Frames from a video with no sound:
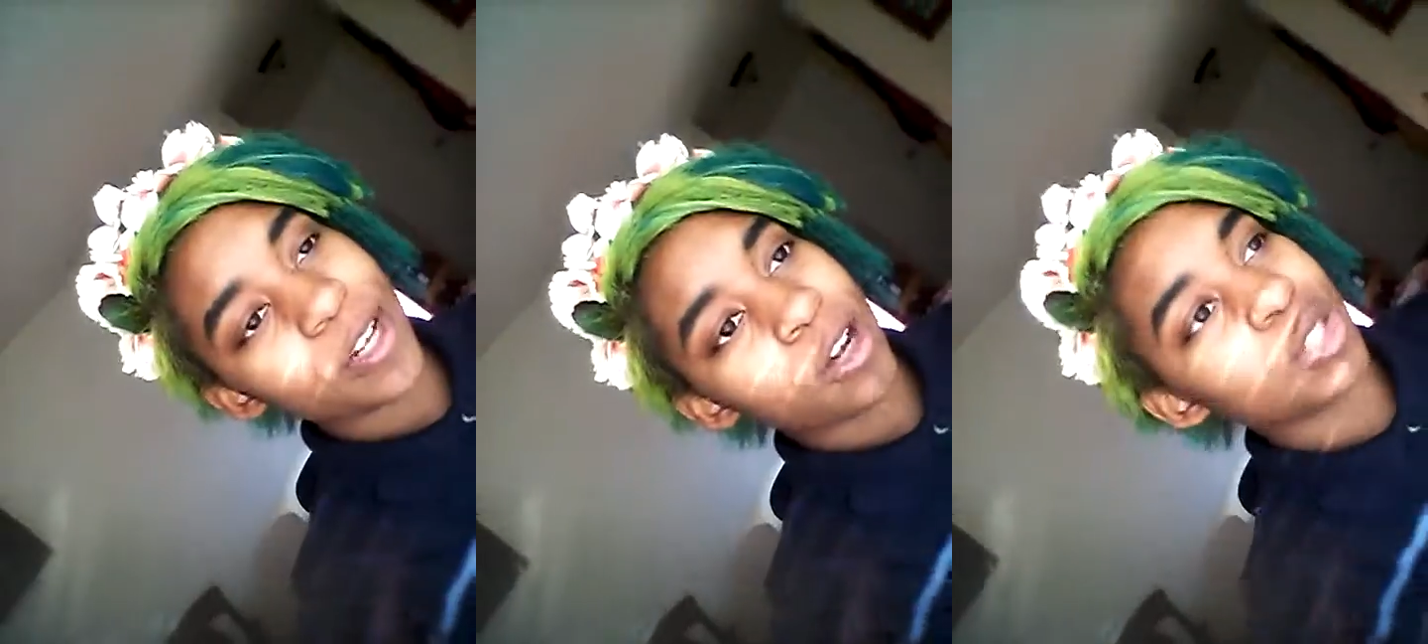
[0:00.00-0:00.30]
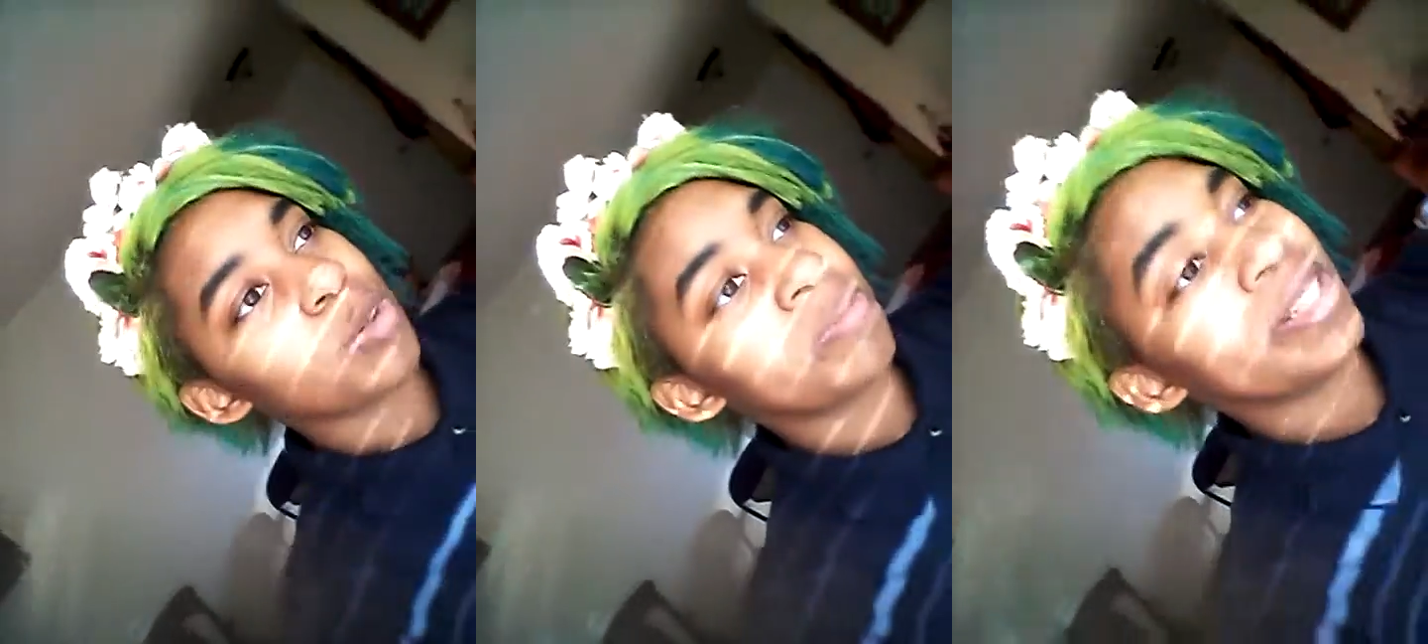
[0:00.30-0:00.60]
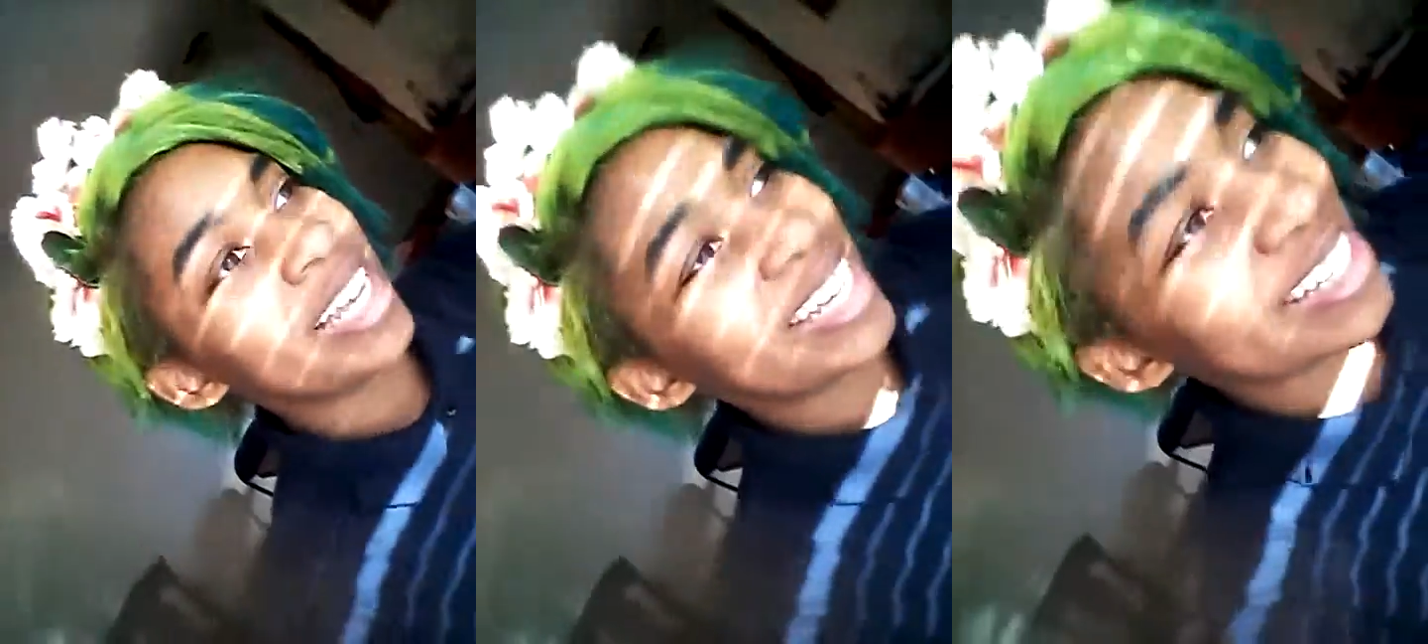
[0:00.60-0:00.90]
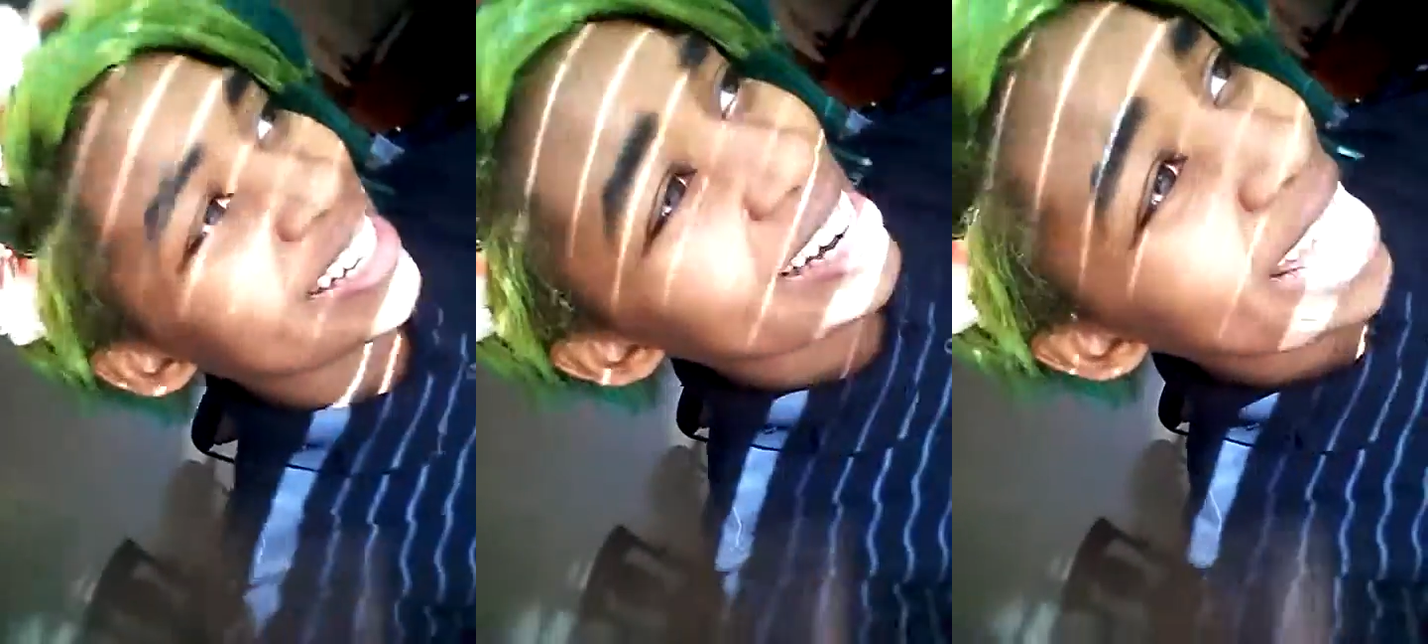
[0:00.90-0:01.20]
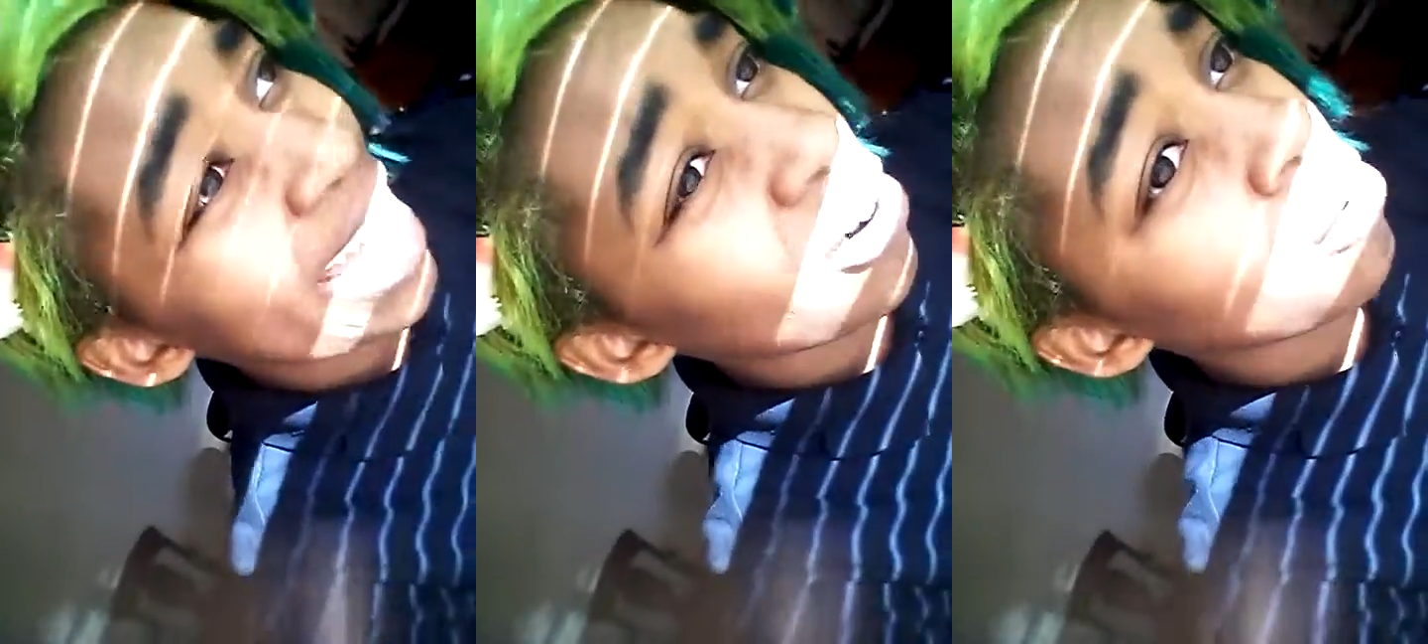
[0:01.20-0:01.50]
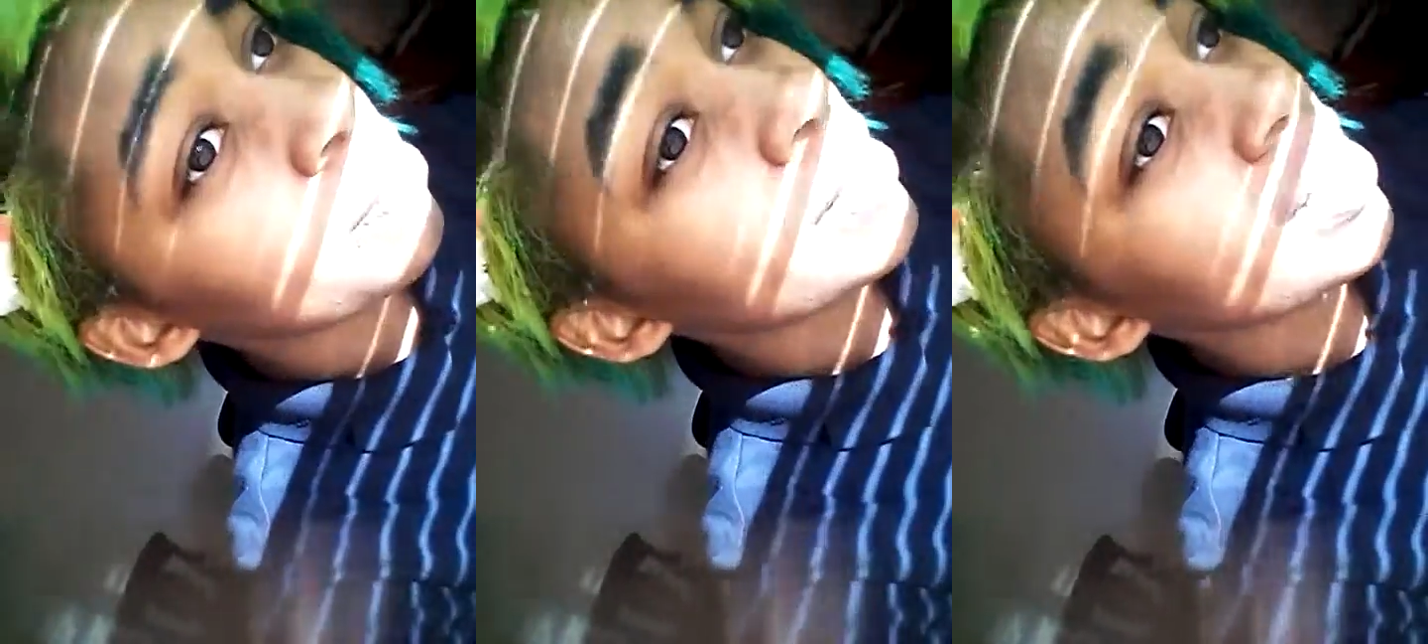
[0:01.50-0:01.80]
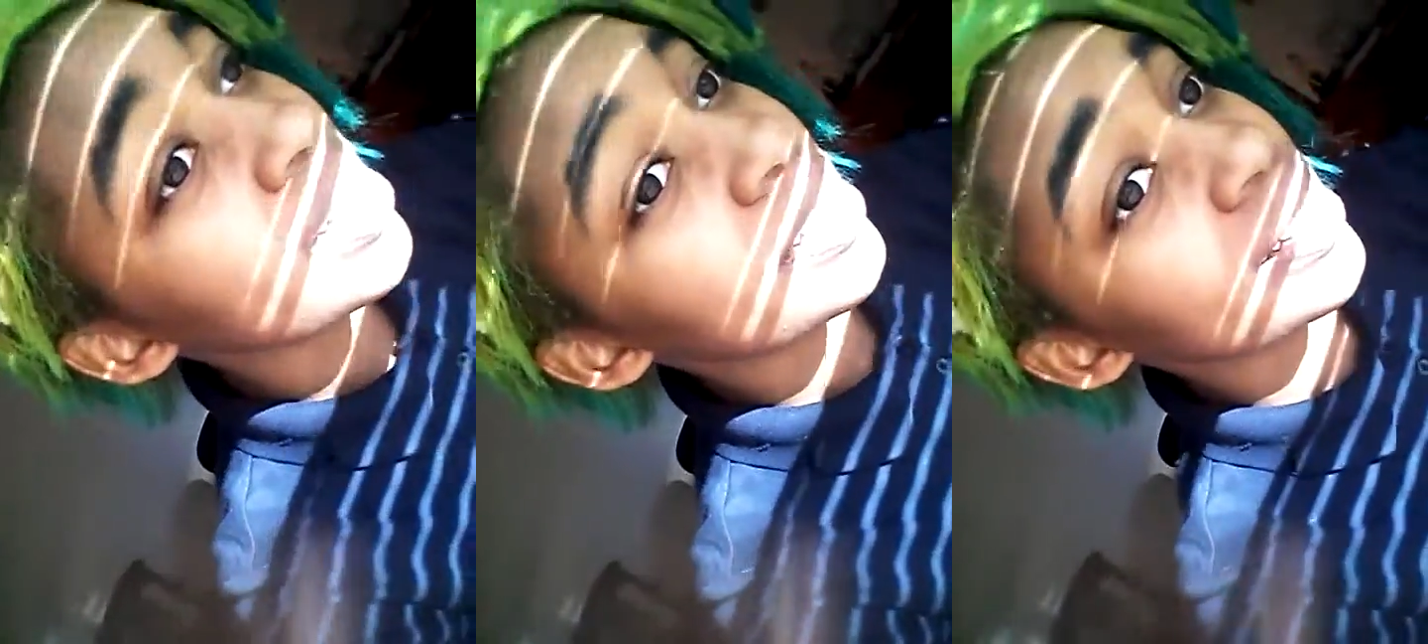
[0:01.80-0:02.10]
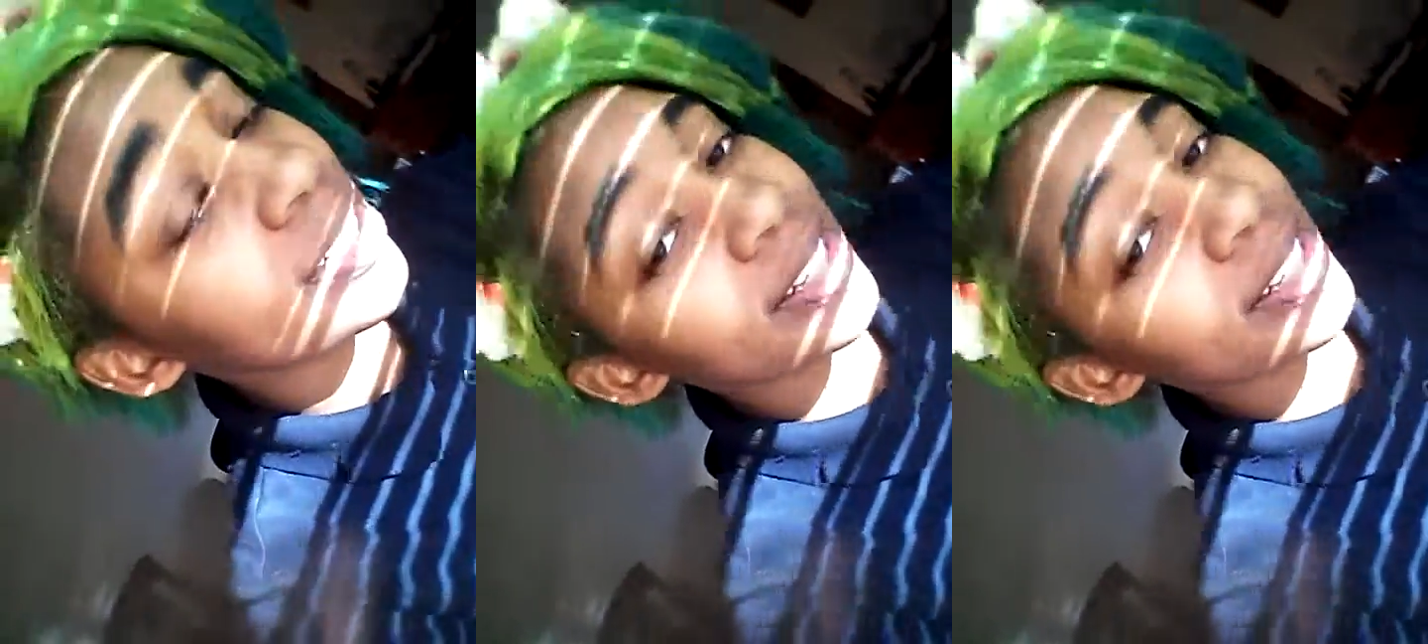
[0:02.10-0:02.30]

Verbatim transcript: a doctor's appointment like now, but like